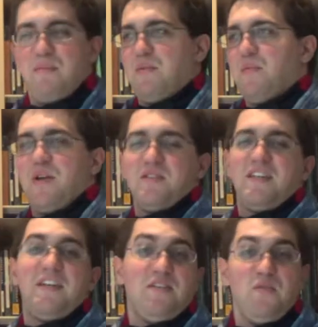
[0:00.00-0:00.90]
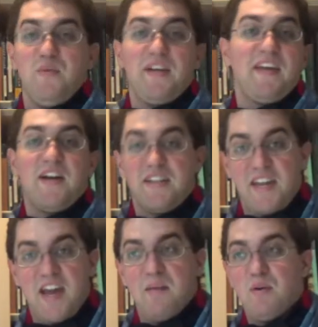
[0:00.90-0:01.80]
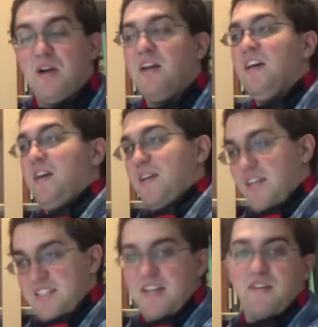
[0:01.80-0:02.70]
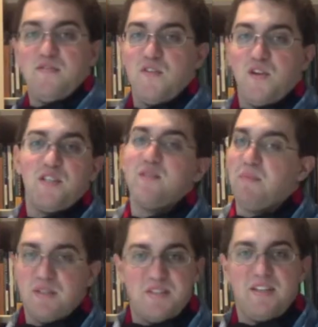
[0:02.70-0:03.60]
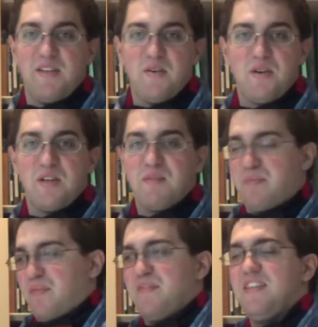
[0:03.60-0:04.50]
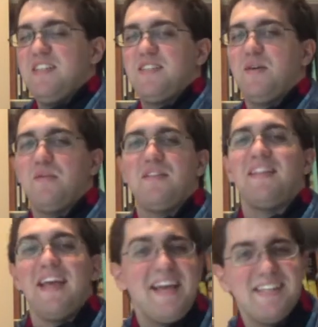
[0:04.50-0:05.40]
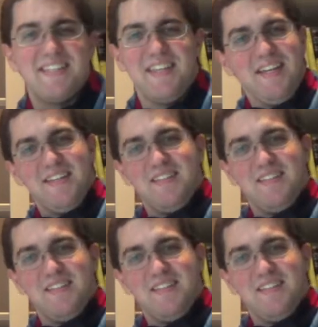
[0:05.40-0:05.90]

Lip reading: I mean, what does he do? We get on camera, he cuts out the footage and puts it in order. He's so lazy.